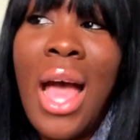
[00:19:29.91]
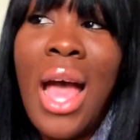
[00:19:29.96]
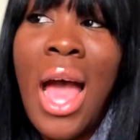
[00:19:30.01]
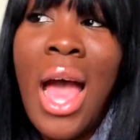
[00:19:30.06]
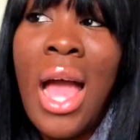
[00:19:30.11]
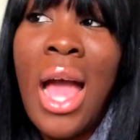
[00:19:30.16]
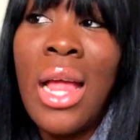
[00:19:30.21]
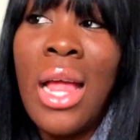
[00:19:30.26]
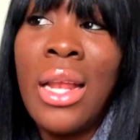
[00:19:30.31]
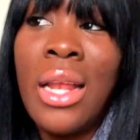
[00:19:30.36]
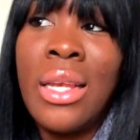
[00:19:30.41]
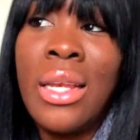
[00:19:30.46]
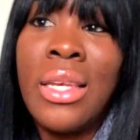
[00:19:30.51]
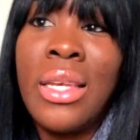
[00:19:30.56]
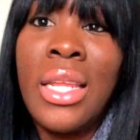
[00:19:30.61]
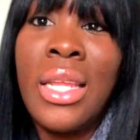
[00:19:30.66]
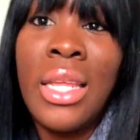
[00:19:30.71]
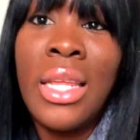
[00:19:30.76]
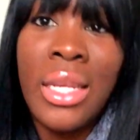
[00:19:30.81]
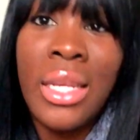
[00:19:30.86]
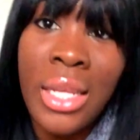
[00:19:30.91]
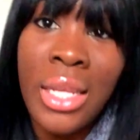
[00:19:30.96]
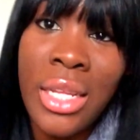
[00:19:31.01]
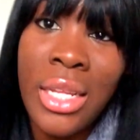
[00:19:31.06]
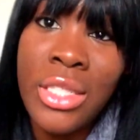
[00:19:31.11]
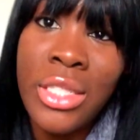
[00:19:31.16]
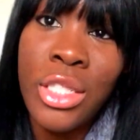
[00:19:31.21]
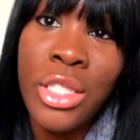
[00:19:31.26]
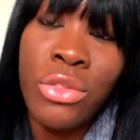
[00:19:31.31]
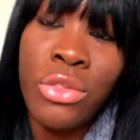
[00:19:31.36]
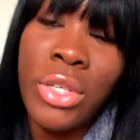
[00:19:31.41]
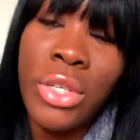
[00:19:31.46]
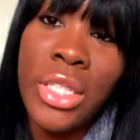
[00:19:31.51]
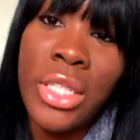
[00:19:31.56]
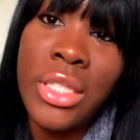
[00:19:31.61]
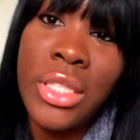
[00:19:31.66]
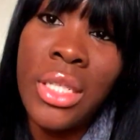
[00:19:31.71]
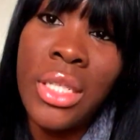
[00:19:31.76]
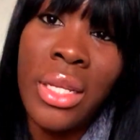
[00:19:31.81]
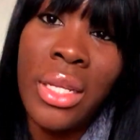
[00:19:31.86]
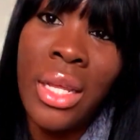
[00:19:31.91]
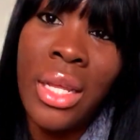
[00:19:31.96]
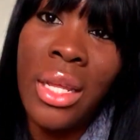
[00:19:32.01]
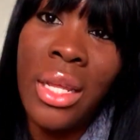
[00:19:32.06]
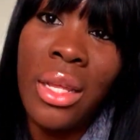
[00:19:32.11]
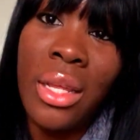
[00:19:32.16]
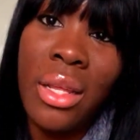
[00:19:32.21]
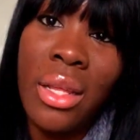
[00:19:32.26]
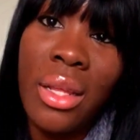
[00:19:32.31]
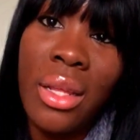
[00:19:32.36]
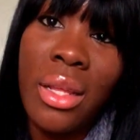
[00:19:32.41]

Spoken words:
I didn't need to drink to get